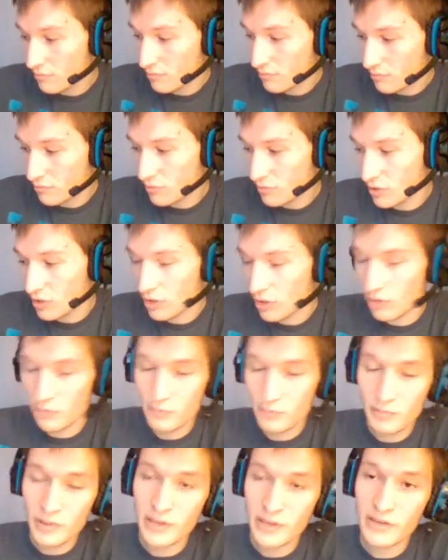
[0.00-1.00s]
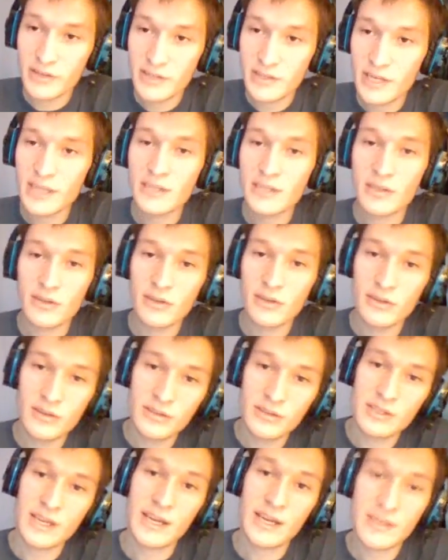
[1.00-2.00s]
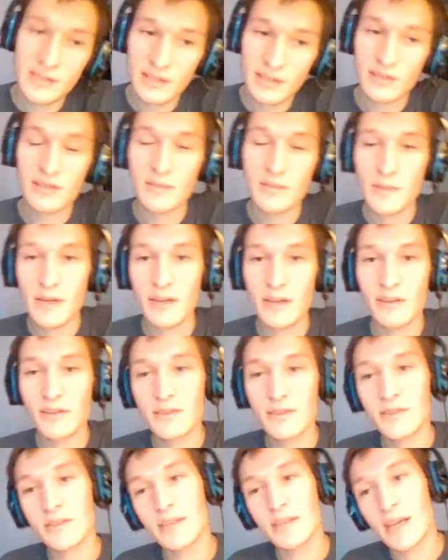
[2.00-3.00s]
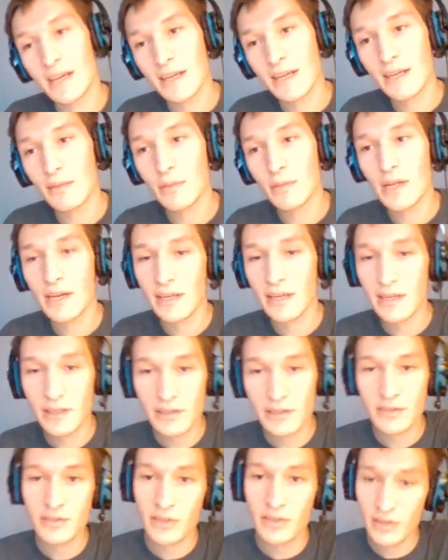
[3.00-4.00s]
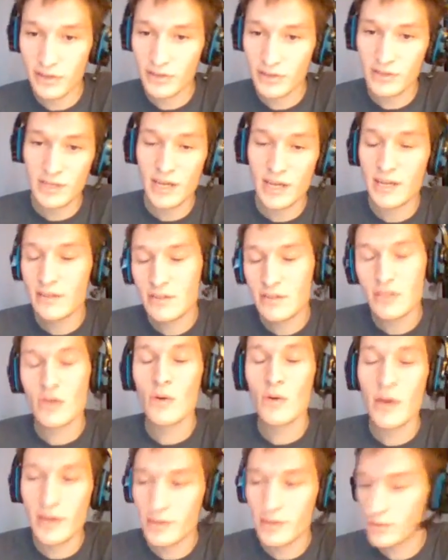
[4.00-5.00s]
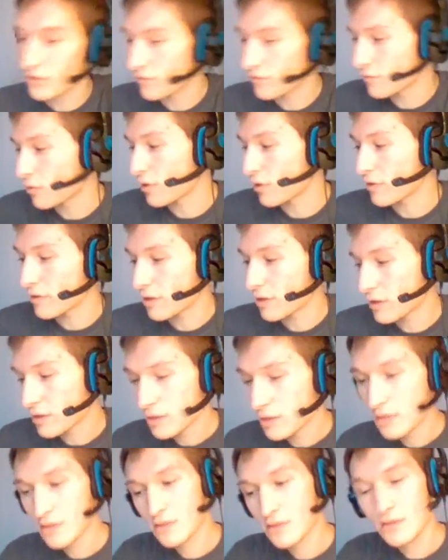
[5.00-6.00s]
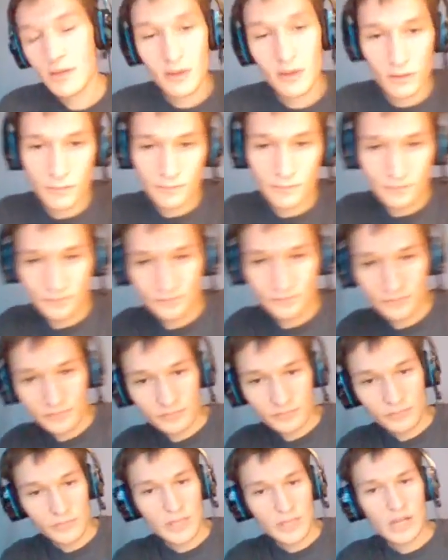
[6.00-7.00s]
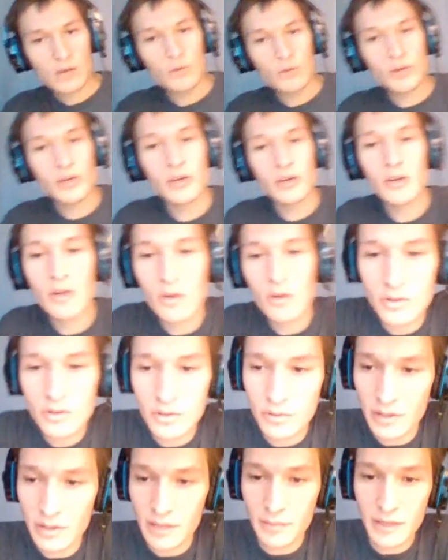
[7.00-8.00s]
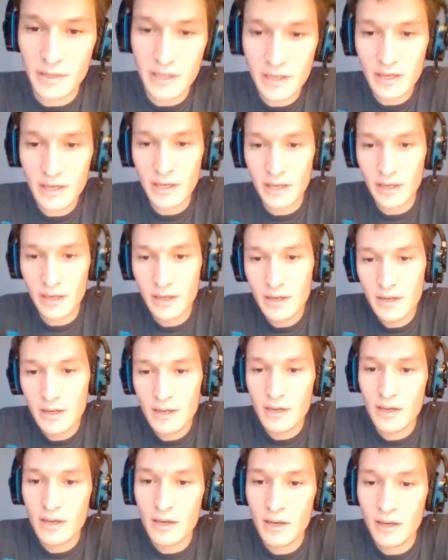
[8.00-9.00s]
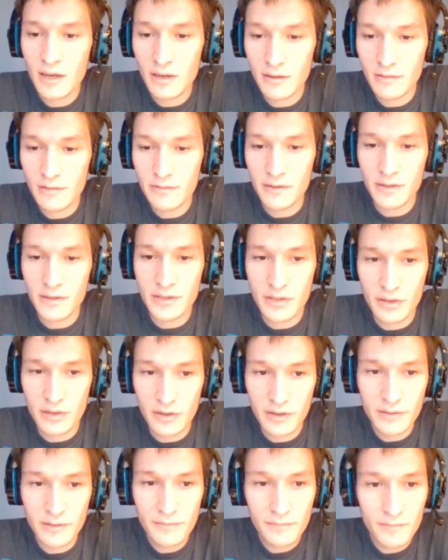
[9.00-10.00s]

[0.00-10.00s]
You know, players take turns casting their spells, attacking and blocking on their turns, and so on and so forth. So, we're going to go to the beginning of a turn.